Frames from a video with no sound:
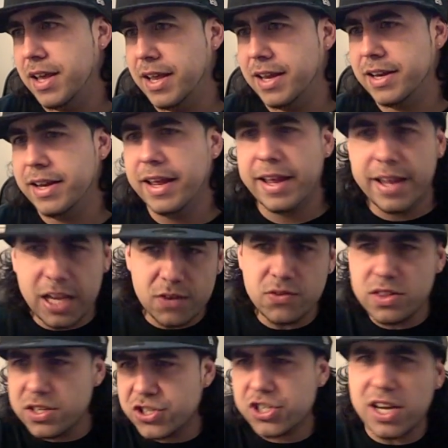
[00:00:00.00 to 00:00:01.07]
And
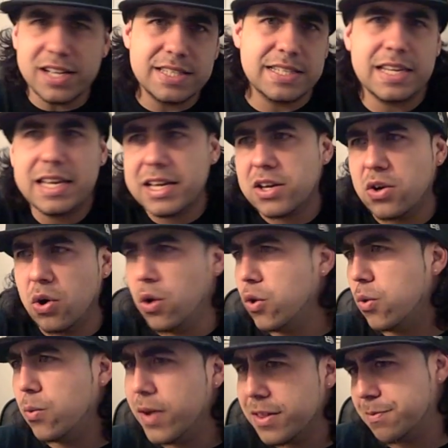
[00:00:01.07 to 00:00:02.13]
even the shots he hit
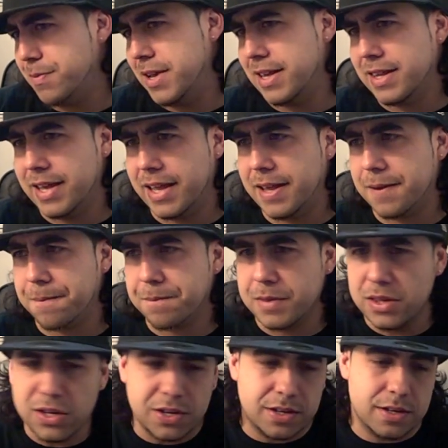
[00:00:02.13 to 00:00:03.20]
Cotto with, man, like,
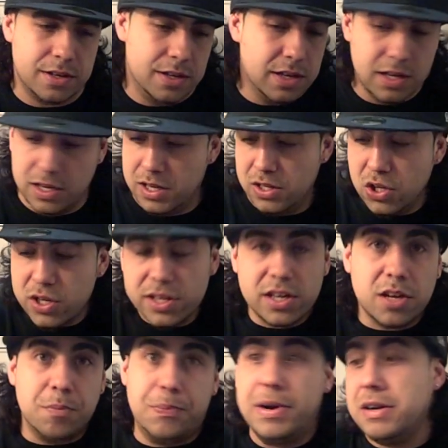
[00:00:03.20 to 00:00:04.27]
look at the
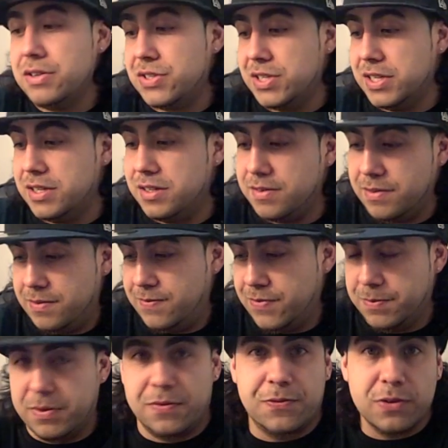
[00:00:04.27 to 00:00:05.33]
comparison
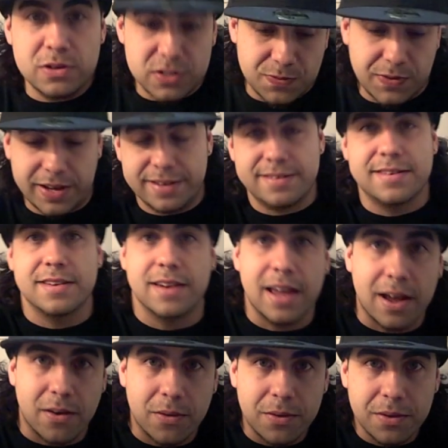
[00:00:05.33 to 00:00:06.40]
from the first fight to
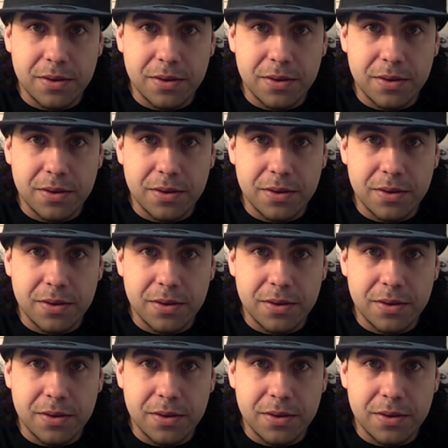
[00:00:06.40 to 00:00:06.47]
now.